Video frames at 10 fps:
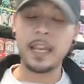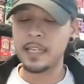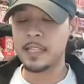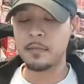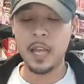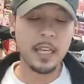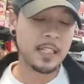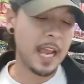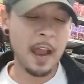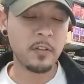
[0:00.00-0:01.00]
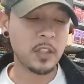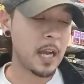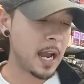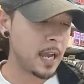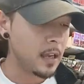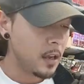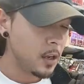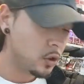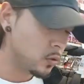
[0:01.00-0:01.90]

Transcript: He seems like he's an average guy, 2